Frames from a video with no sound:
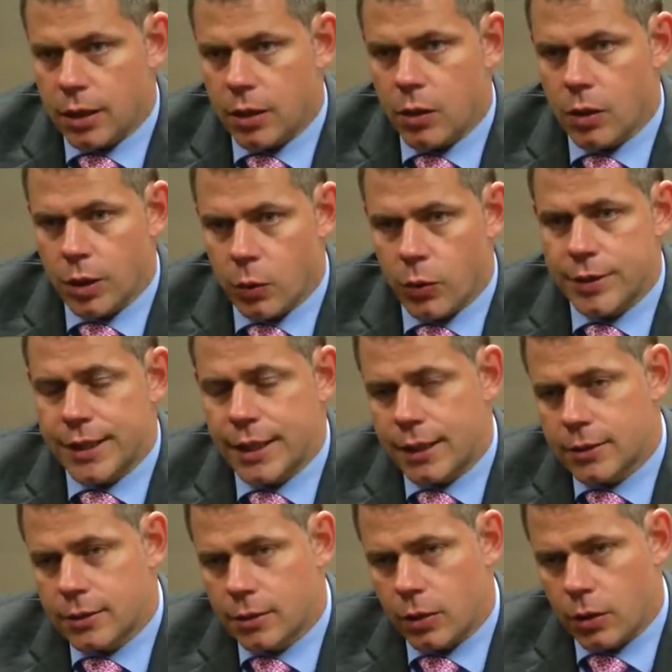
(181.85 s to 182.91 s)
are always
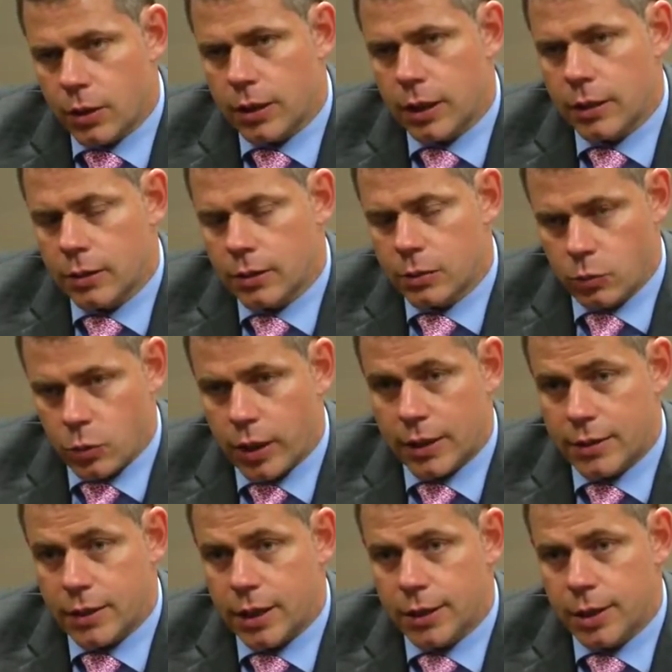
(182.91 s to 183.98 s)
getting quite
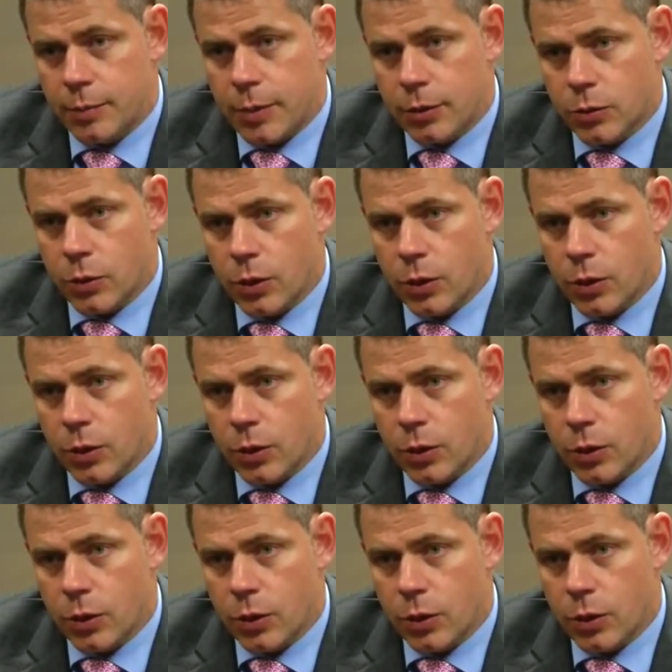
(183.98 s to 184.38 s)
excited about